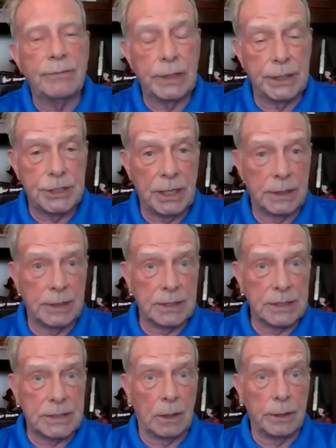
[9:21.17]
have an agenda
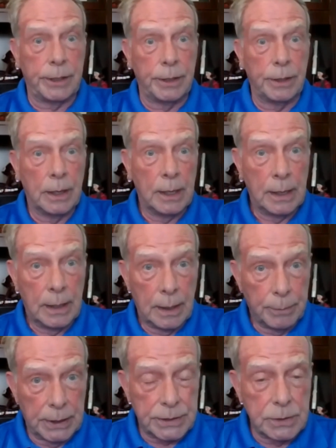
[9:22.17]
to sell here,
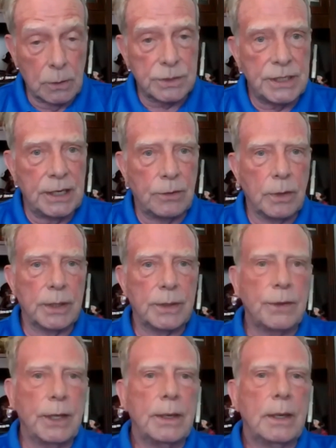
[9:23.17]
but it's no secret
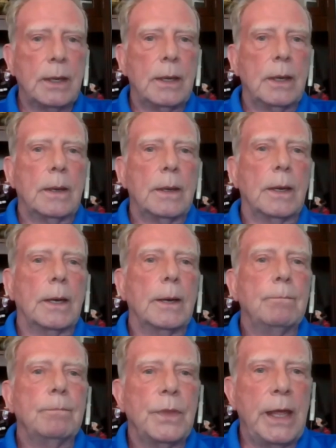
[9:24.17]
that
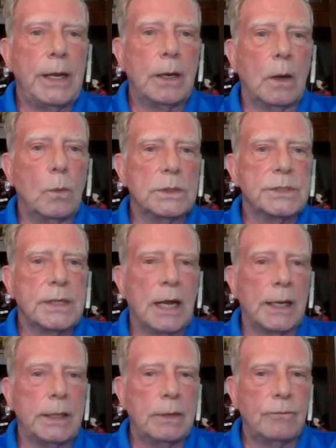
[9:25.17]
NATO was
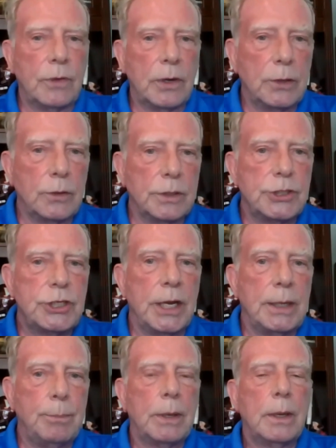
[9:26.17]
not in very good
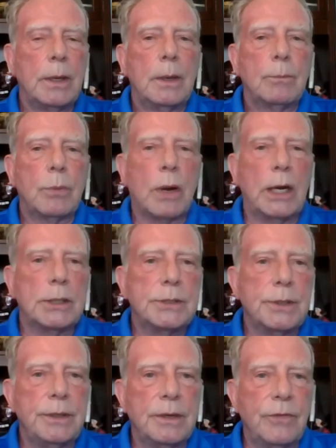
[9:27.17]
shape prior
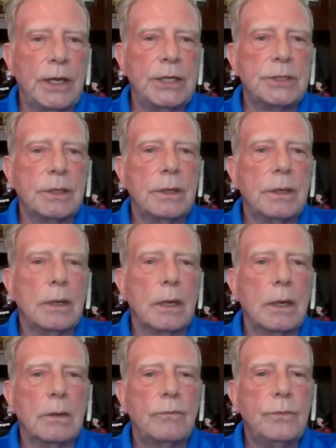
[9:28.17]
to the invasion
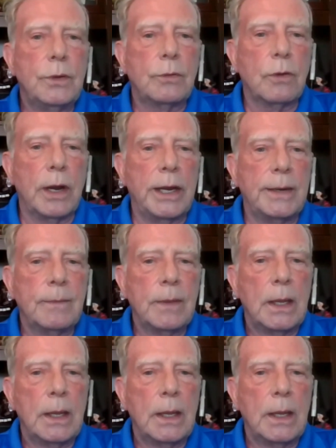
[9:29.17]
of Ukraine.